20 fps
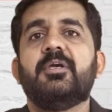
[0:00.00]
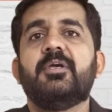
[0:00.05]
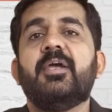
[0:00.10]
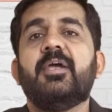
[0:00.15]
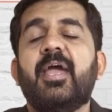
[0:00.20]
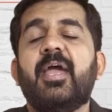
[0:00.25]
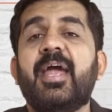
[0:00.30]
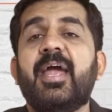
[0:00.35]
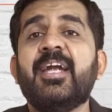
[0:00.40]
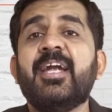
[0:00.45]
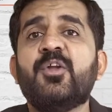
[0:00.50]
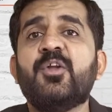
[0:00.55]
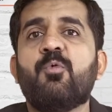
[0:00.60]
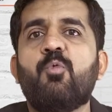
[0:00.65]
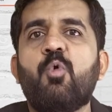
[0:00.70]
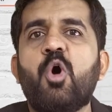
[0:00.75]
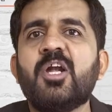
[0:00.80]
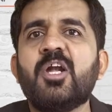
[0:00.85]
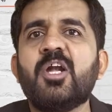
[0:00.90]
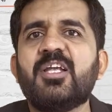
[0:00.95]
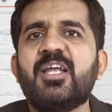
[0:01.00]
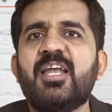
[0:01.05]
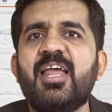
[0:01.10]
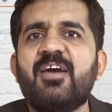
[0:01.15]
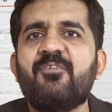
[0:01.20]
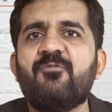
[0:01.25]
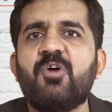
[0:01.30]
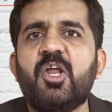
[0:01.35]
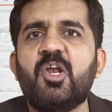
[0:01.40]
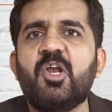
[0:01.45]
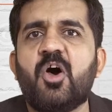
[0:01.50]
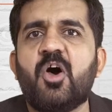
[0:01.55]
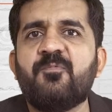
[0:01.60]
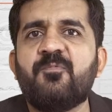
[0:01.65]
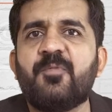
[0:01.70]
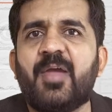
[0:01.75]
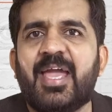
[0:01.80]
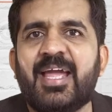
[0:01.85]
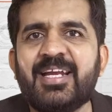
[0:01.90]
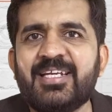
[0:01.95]
At what level
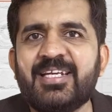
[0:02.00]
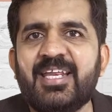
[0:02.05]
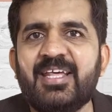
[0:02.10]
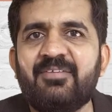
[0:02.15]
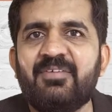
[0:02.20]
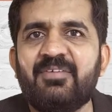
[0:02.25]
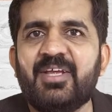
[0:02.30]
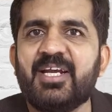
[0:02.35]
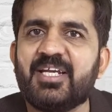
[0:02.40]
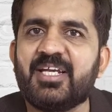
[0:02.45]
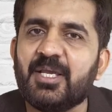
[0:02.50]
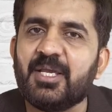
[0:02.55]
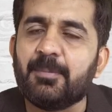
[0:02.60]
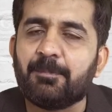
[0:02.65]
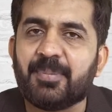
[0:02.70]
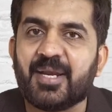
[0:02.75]
of activity?